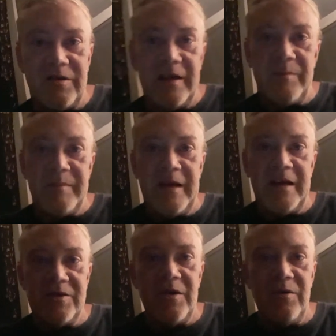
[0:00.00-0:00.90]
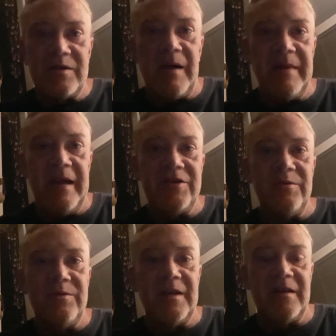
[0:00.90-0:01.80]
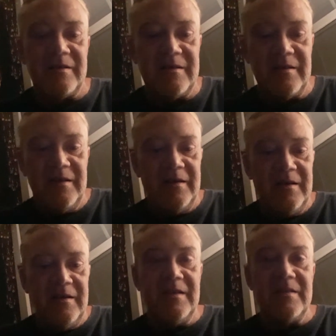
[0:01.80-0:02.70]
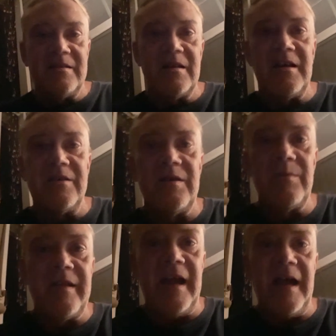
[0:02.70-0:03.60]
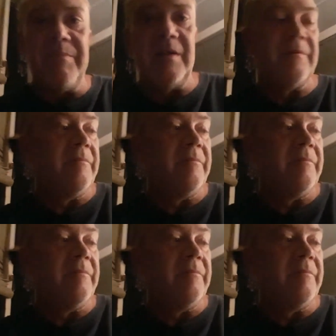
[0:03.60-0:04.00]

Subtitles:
for making jokes about mass shootings. This is the country where they happen.